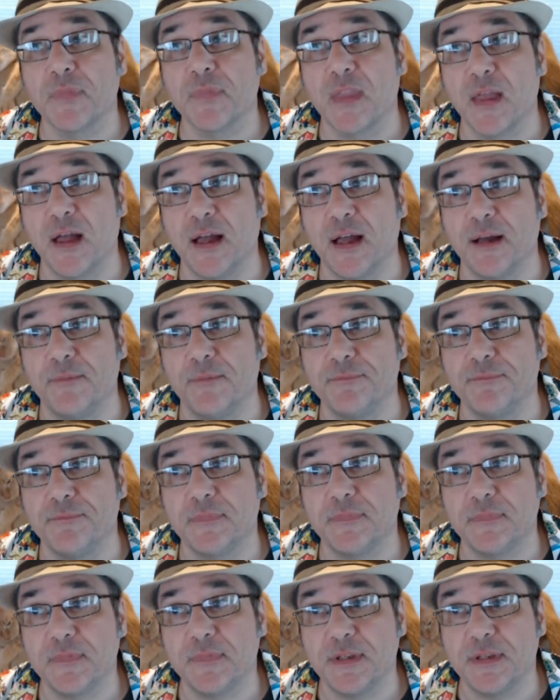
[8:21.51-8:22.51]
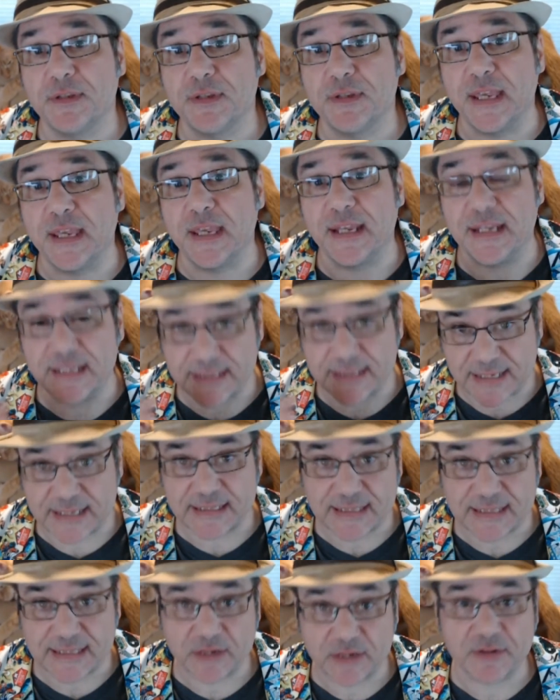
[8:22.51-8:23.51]
It is
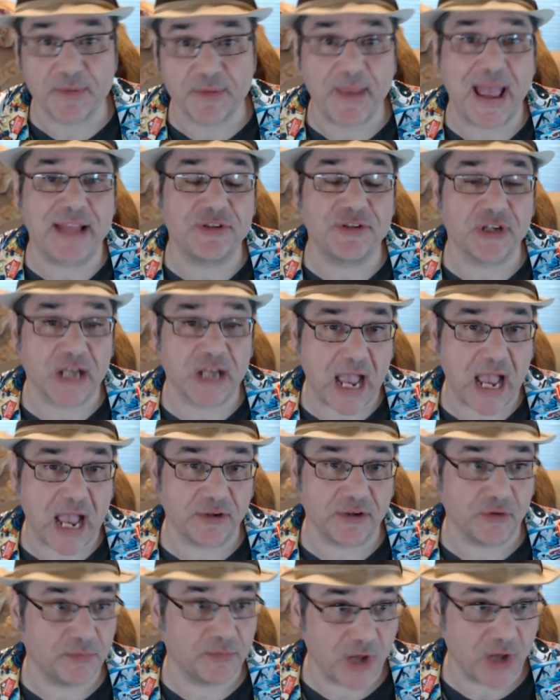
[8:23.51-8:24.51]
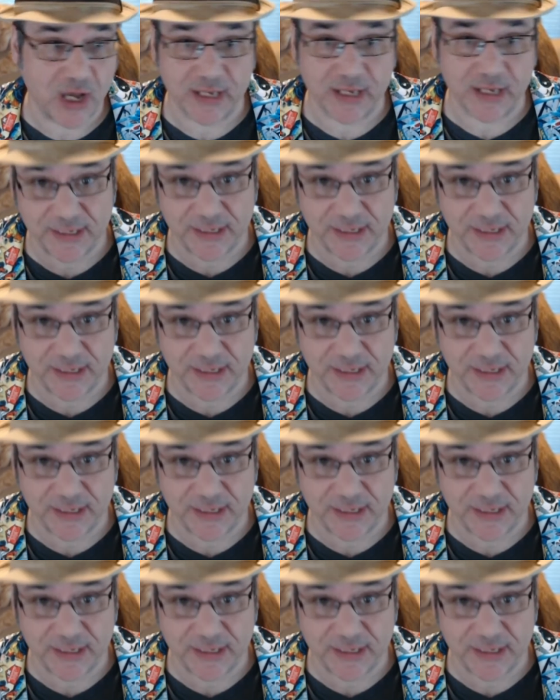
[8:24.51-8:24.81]
considered a magic item, not a